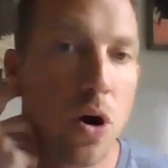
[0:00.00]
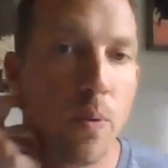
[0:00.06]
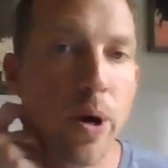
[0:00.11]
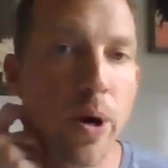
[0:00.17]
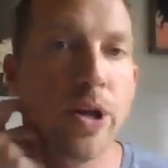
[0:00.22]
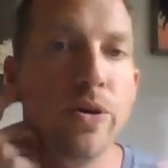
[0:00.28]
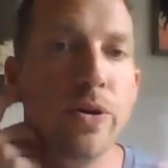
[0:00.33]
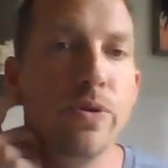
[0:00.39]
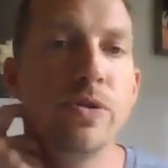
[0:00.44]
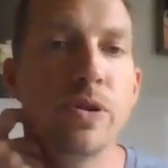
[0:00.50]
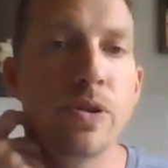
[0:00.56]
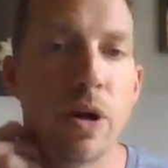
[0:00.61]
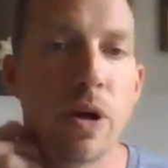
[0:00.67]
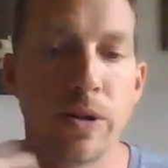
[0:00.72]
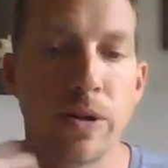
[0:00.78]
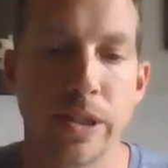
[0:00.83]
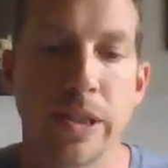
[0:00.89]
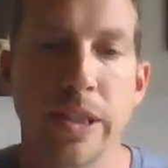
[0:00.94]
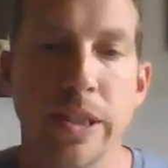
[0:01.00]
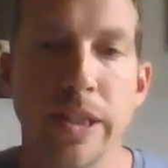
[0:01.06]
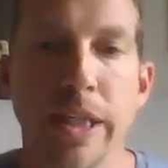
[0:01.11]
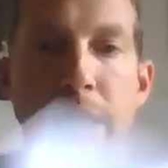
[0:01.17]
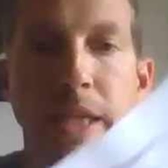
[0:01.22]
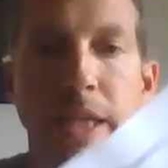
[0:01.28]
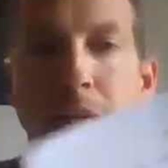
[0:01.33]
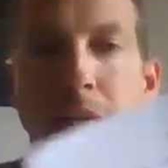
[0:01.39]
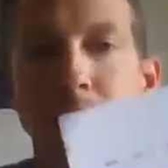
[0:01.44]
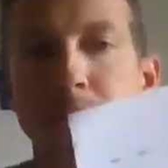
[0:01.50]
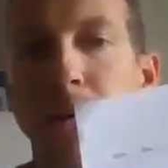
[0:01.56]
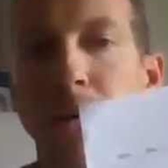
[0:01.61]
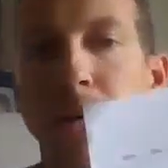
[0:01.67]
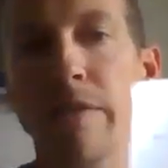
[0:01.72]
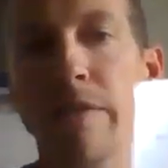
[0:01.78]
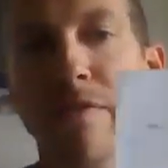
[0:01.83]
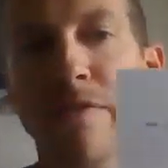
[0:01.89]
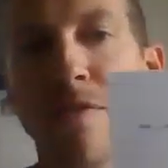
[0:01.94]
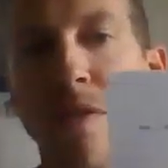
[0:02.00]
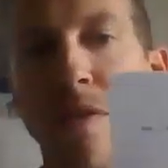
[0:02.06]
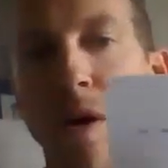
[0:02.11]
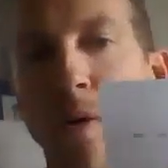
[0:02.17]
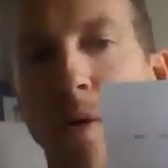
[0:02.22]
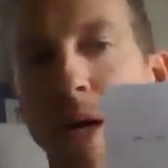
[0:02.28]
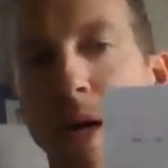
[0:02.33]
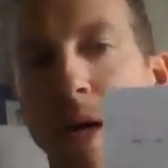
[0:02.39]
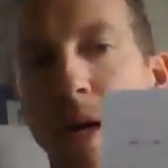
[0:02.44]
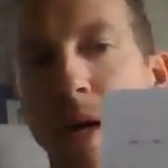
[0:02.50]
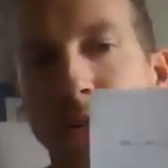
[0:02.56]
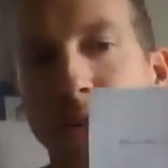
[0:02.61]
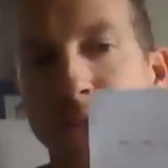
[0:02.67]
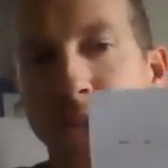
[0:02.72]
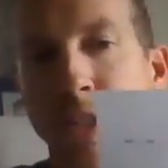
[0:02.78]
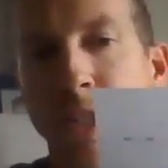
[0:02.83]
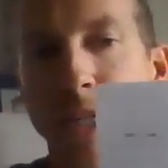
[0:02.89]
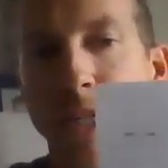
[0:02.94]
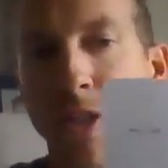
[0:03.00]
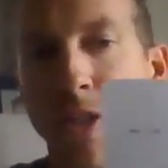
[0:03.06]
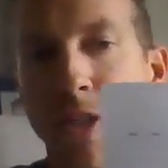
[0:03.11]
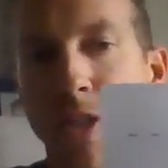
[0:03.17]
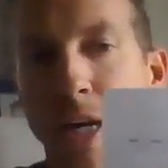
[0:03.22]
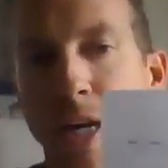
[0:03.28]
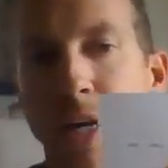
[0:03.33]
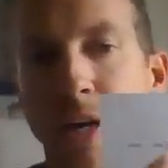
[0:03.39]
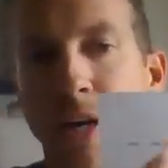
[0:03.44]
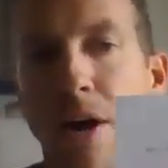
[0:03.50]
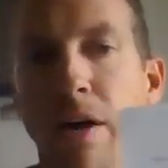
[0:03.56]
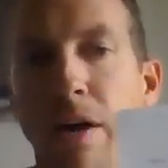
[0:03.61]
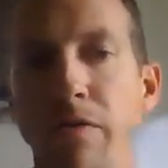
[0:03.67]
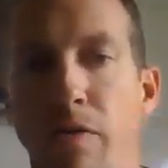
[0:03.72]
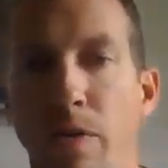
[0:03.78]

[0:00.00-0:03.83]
When you start to see this kind of flowing on your sheet and checking off